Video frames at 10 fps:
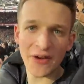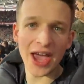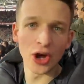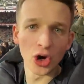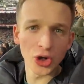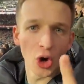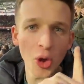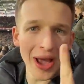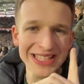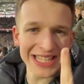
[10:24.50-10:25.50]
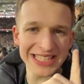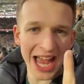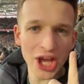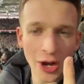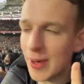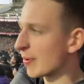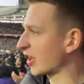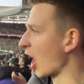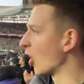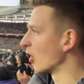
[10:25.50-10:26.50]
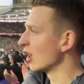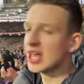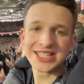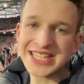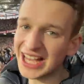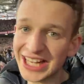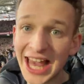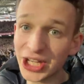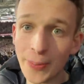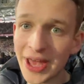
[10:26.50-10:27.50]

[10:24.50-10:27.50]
Feyenoord all the way to Stadio Olimpico. The second leg could be